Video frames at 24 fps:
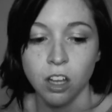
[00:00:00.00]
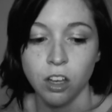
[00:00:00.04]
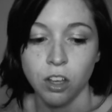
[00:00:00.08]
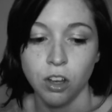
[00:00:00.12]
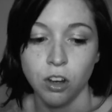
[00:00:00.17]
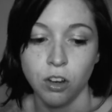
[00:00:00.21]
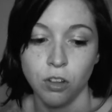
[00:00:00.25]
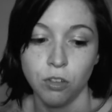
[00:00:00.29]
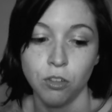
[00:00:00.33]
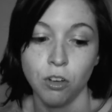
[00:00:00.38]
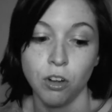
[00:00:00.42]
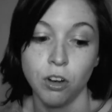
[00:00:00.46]

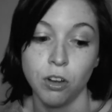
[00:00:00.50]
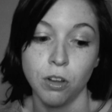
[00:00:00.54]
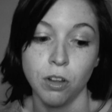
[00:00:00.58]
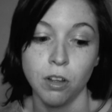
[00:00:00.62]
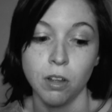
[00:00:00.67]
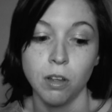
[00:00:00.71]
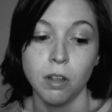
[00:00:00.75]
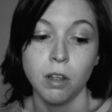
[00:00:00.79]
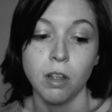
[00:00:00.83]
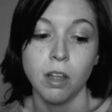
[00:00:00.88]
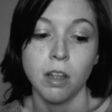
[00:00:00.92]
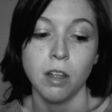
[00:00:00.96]
you know trying
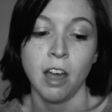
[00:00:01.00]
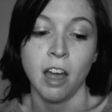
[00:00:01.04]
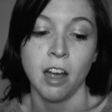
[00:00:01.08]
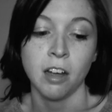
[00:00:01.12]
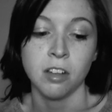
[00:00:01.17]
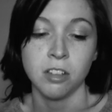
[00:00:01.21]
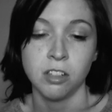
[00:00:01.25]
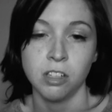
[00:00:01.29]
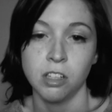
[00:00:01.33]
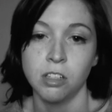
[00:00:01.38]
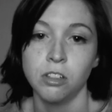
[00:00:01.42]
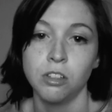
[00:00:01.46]
to
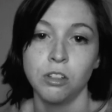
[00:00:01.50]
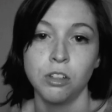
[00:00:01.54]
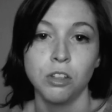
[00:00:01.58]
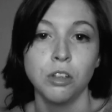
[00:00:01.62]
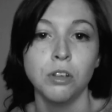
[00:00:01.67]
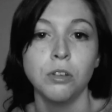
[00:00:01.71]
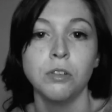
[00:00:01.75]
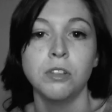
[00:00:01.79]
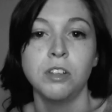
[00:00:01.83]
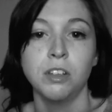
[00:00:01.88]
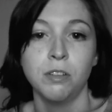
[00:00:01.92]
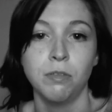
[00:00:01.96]
access
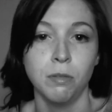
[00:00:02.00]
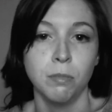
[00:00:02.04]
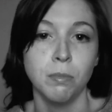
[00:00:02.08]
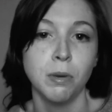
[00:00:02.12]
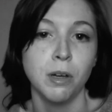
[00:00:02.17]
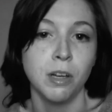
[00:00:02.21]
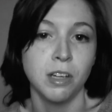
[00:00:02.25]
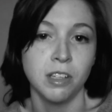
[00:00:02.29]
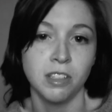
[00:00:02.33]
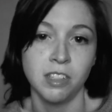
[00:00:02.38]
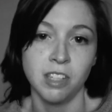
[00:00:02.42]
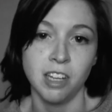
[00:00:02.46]
two different
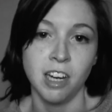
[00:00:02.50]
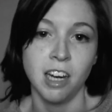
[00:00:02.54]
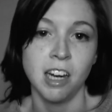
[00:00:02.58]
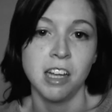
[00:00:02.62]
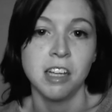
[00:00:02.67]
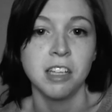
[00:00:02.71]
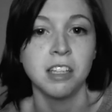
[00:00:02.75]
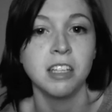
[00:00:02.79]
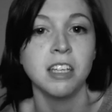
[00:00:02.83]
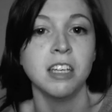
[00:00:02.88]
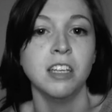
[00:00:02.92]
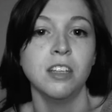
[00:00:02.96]

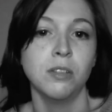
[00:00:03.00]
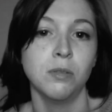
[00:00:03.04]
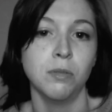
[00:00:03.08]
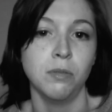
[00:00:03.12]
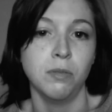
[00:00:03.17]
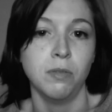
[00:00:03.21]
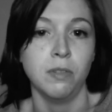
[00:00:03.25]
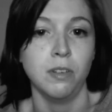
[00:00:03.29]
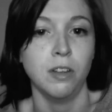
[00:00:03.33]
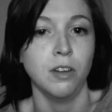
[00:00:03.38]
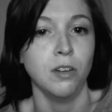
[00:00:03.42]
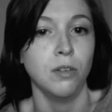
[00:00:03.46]
personalities
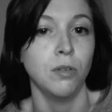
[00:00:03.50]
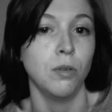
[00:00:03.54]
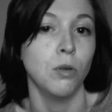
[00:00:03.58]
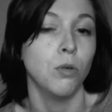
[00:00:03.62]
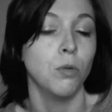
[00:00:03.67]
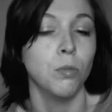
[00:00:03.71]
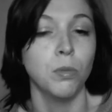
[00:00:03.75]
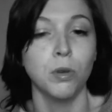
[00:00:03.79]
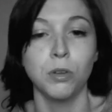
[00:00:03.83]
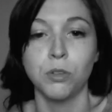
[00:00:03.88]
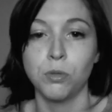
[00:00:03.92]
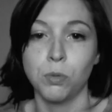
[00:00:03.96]
within
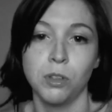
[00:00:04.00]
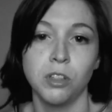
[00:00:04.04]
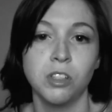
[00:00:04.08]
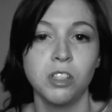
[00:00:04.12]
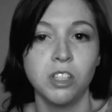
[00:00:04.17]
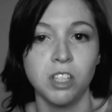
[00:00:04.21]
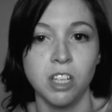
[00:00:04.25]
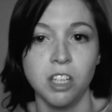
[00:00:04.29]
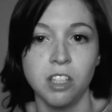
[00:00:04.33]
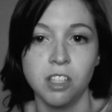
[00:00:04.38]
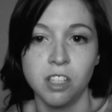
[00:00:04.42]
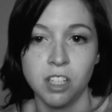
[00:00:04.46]
almost one
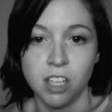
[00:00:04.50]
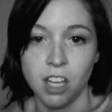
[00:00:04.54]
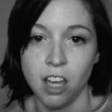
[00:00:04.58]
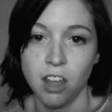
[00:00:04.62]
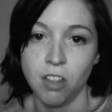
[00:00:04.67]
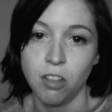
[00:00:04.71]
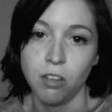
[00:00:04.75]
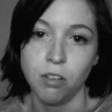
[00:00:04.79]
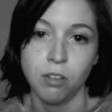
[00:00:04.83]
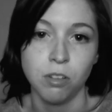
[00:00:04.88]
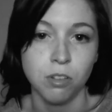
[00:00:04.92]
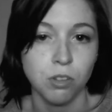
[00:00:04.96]
scene
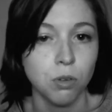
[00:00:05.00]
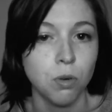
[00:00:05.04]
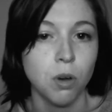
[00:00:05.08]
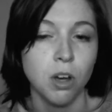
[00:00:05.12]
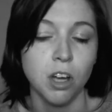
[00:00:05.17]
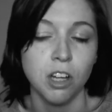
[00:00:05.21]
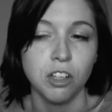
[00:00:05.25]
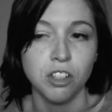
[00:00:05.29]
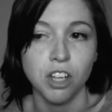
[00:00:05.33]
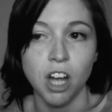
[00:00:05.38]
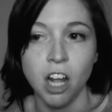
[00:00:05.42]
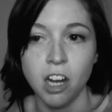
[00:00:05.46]
together is
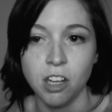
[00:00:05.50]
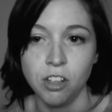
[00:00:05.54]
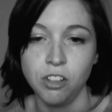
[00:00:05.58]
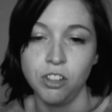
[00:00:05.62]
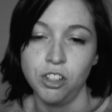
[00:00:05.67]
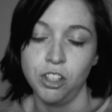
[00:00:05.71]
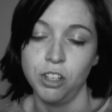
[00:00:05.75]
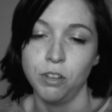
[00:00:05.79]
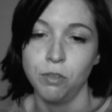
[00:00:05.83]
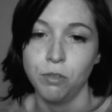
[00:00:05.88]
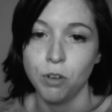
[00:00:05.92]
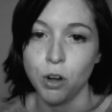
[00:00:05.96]
quite a
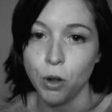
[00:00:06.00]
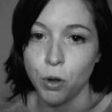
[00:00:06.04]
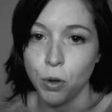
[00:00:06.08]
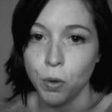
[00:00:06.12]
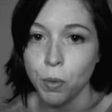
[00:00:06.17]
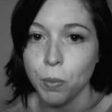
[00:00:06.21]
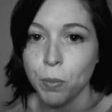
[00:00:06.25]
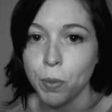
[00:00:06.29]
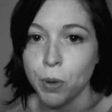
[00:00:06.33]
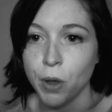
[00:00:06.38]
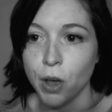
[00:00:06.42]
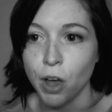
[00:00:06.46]
challenging
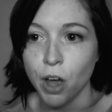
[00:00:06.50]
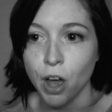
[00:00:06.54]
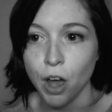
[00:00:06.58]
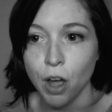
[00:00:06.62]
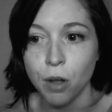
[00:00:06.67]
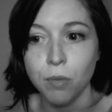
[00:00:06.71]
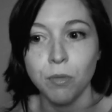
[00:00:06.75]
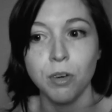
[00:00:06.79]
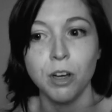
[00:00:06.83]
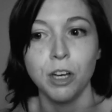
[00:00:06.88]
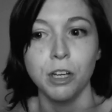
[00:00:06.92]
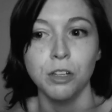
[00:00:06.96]
role but
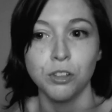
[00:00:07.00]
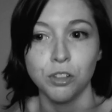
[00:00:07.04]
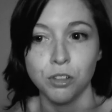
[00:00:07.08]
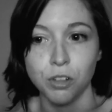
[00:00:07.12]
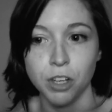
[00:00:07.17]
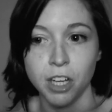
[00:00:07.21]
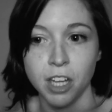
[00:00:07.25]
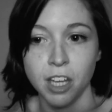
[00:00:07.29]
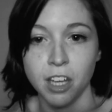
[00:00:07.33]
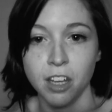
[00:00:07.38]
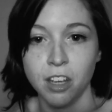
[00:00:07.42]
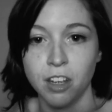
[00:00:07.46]
I'm really
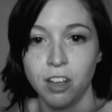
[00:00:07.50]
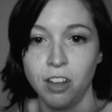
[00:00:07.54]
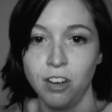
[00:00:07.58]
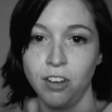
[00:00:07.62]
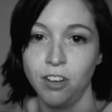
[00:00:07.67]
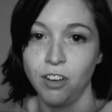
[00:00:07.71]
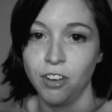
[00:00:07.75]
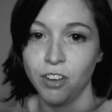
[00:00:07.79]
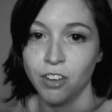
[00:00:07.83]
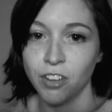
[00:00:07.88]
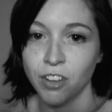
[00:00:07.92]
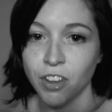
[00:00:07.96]
enjoying it
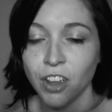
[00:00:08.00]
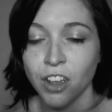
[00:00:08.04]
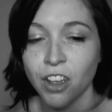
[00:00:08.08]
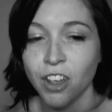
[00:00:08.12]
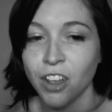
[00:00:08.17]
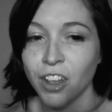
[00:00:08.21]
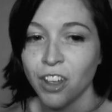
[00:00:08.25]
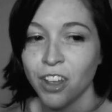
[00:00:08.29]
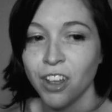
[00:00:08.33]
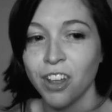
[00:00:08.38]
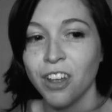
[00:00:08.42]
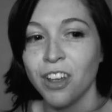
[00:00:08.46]
and
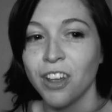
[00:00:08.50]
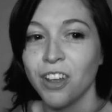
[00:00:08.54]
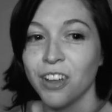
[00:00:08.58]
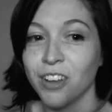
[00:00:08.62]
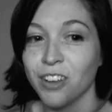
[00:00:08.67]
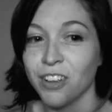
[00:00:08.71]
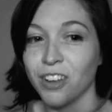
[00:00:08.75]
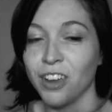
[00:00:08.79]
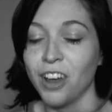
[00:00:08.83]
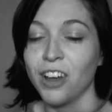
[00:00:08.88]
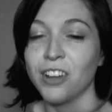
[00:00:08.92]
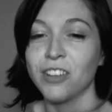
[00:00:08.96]

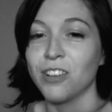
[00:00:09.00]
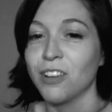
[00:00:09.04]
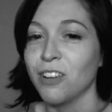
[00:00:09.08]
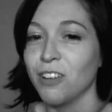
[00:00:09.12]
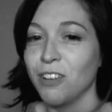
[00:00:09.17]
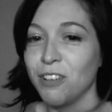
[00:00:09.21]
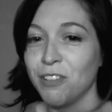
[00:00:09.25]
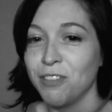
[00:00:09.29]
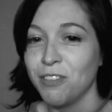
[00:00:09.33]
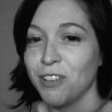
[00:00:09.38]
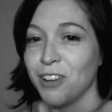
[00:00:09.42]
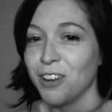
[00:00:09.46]
yeah it's a
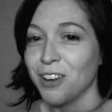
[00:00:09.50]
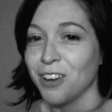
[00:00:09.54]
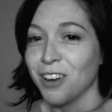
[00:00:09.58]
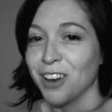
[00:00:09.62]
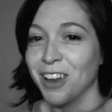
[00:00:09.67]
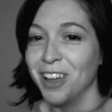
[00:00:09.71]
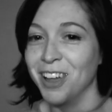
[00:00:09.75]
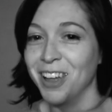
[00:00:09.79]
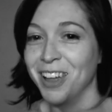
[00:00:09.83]
lot of fun.